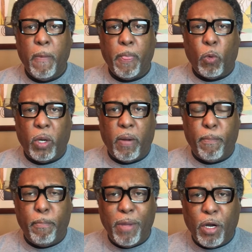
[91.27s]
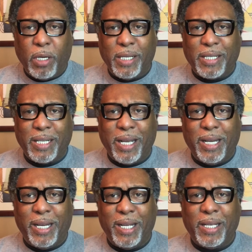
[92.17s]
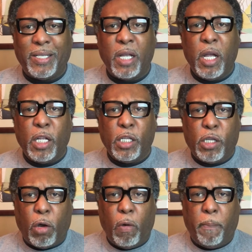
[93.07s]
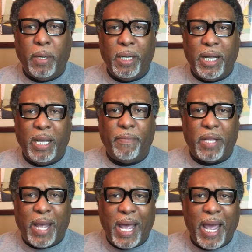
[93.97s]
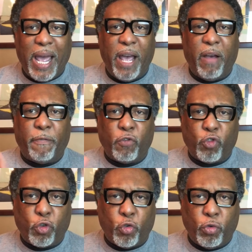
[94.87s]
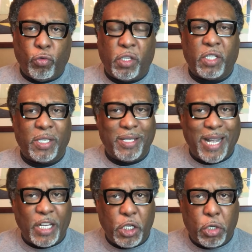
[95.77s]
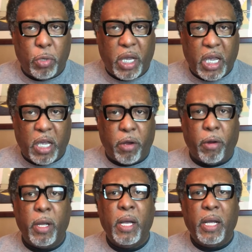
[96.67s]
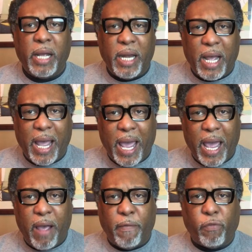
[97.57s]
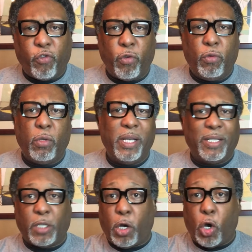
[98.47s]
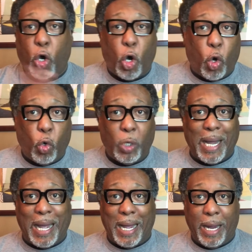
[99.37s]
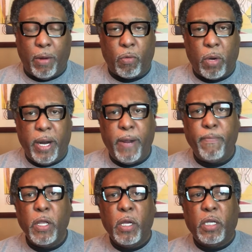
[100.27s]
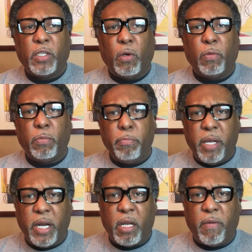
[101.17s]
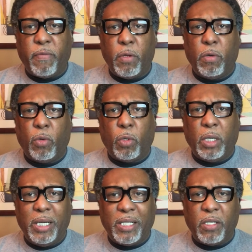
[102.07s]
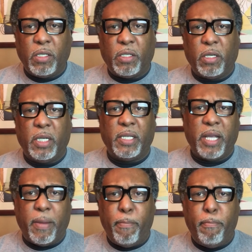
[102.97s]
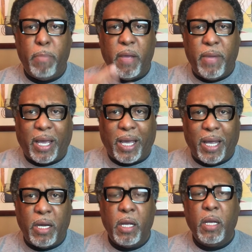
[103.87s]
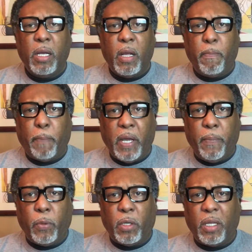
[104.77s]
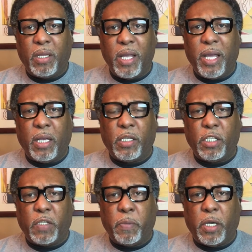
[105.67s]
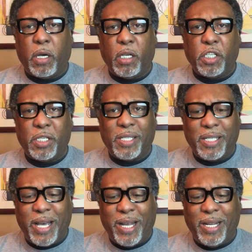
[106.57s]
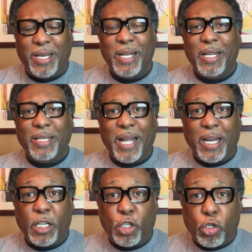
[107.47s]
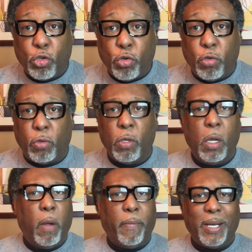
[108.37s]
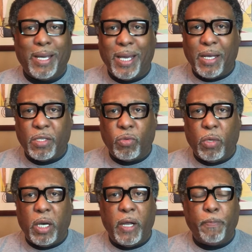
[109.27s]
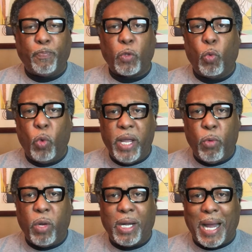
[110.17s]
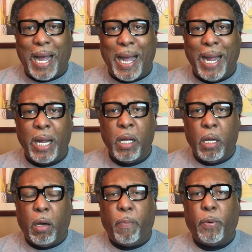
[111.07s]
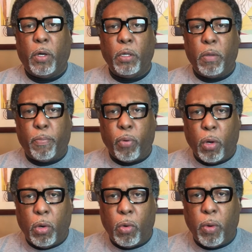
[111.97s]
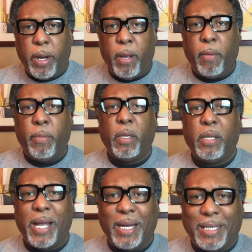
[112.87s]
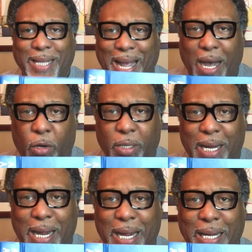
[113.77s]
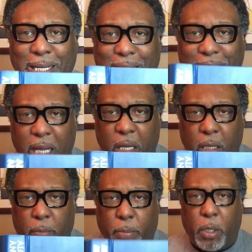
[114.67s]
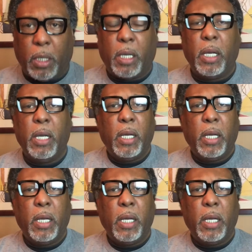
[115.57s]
What I'm merely saying is don't believe the half-truths that you hear. And a half-truth is a whole lie, right? So many of you will listen to this and mimic it, and people will think just because you said it, that is true. But guess what? We rely upon the program that is outlined in the book.